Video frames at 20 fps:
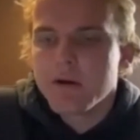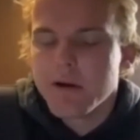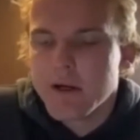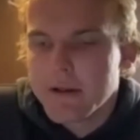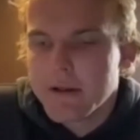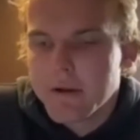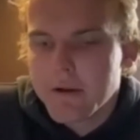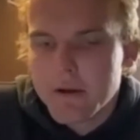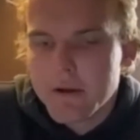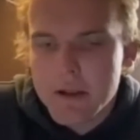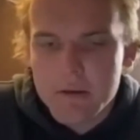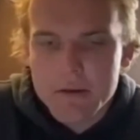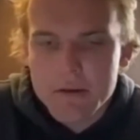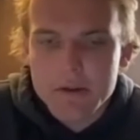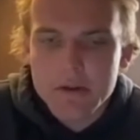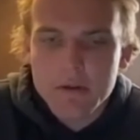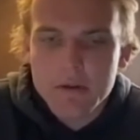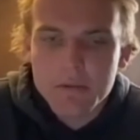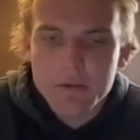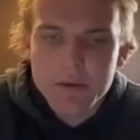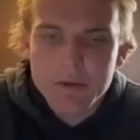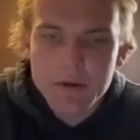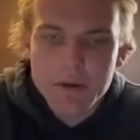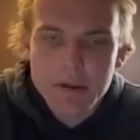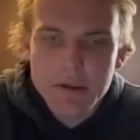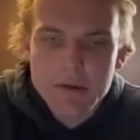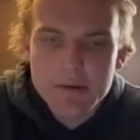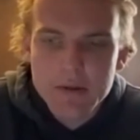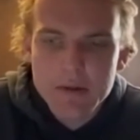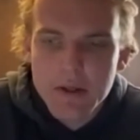and I think that was a good one
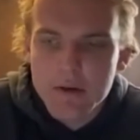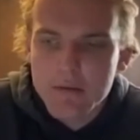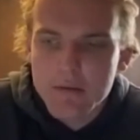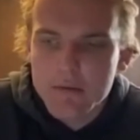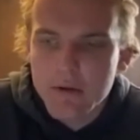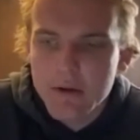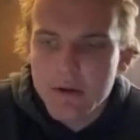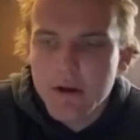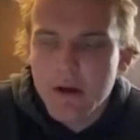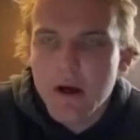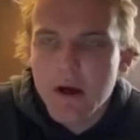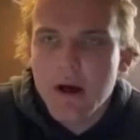that you said of like